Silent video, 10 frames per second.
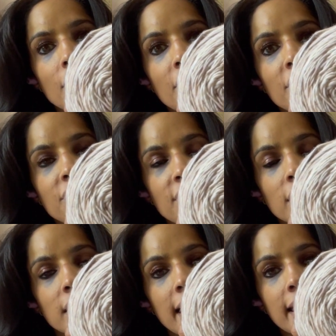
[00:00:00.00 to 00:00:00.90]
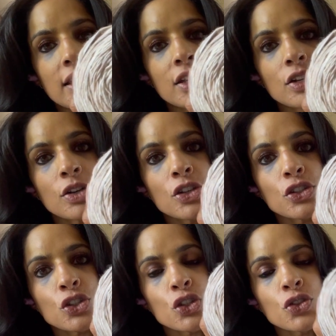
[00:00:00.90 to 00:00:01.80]
felt like,
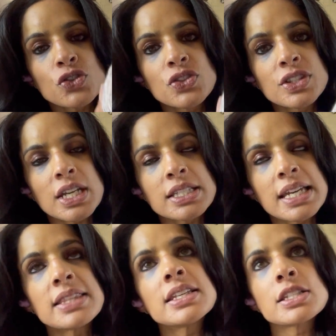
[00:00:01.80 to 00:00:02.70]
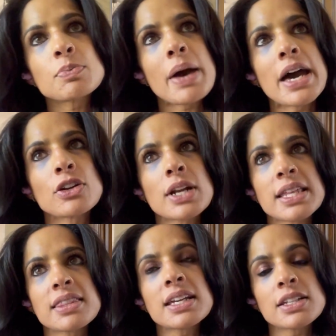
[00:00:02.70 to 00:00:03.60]
because in this pattern, I
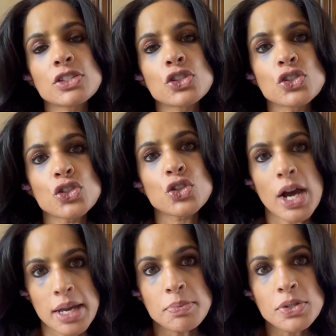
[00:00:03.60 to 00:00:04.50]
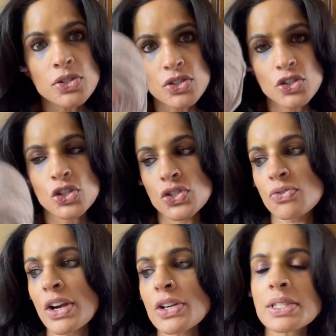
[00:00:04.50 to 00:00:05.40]
think it's striped, just
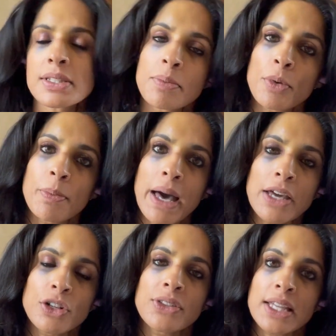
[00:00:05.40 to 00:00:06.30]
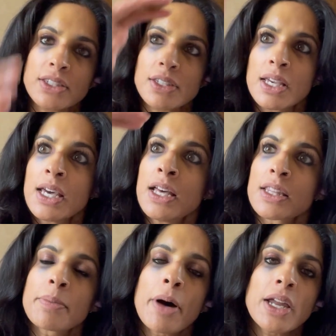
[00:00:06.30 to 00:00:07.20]
very simple pattern
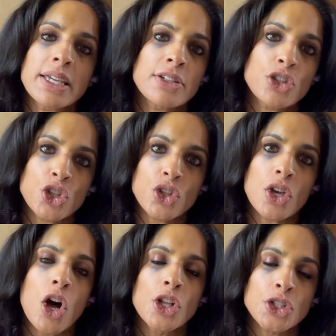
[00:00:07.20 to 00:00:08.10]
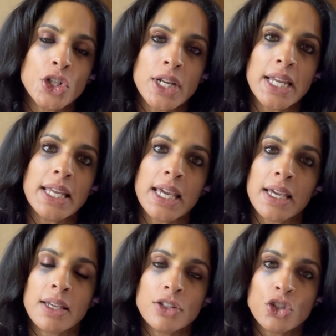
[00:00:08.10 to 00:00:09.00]
the body is
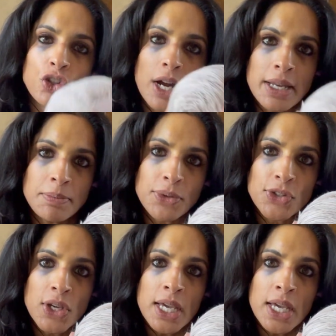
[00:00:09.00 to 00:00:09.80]
alternating stripes.